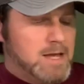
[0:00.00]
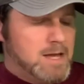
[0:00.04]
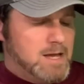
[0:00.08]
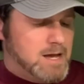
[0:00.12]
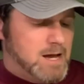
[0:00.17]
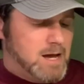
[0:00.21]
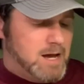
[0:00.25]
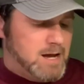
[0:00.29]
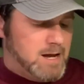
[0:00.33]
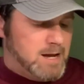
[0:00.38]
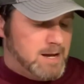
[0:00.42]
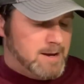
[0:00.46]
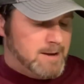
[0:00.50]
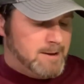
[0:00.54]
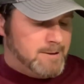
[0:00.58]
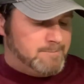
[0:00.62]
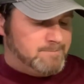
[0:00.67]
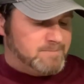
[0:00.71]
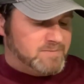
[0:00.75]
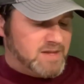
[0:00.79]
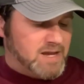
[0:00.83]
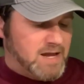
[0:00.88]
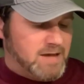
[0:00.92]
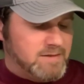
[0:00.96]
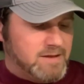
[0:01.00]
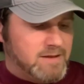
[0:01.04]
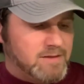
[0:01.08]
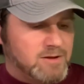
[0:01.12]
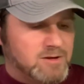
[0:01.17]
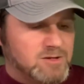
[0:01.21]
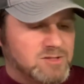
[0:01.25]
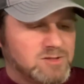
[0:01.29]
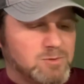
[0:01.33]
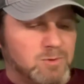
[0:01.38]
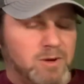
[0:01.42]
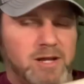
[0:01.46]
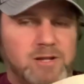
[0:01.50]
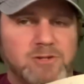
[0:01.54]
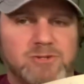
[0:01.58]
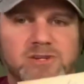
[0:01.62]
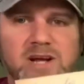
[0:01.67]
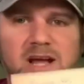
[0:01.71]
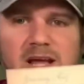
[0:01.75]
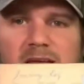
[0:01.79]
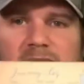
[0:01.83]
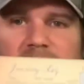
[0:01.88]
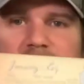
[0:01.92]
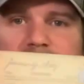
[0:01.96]
Um, and then there's a way to
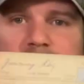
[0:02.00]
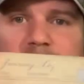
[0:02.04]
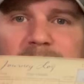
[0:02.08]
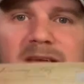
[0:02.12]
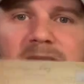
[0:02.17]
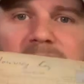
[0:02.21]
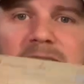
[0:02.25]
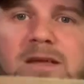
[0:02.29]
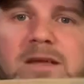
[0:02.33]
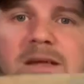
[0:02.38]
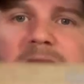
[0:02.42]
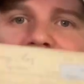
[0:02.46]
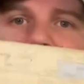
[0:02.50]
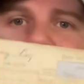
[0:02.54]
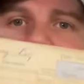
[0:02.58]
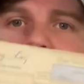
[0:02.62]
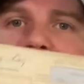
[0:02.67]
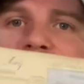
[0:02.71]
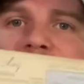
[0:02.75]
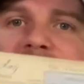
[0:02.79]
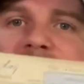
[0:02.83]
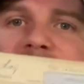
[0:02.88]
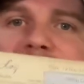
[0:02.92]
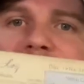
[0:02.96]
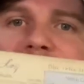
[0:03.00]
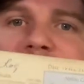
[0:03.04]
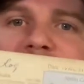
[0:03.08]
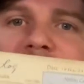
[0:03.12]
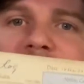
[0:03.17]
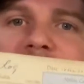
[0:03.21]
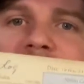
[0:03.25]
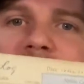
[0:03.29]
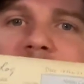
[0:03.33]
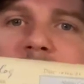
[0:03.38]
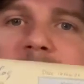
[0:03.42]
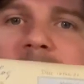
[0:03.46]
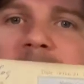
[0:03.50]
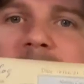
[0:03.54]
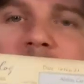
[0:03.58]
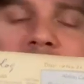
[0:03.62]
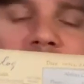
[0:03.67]
track XP and how many times you flipped over